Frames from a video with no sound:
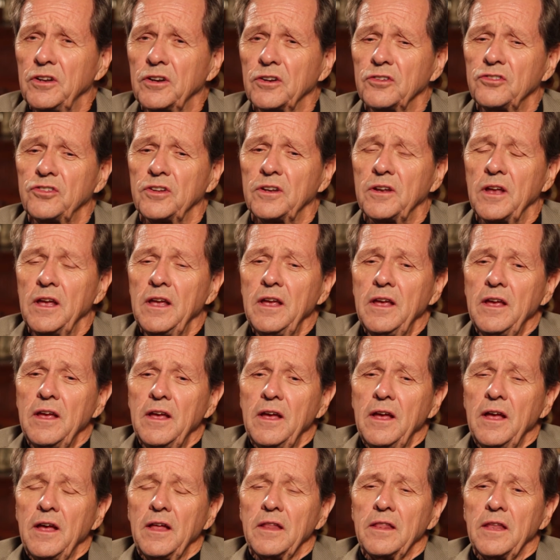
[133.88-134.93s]
years
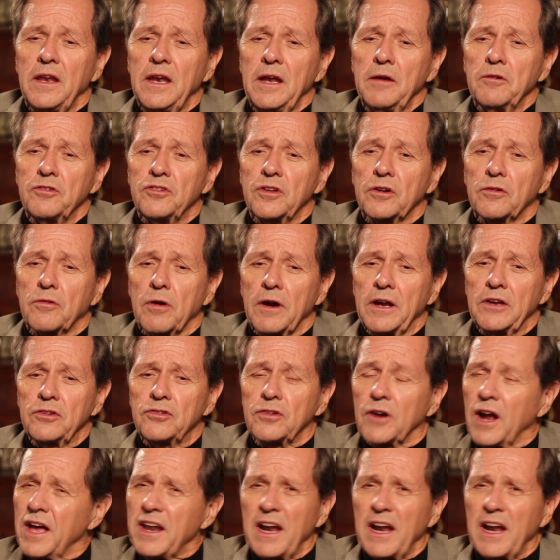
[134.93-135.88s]
that he was at Chrysler,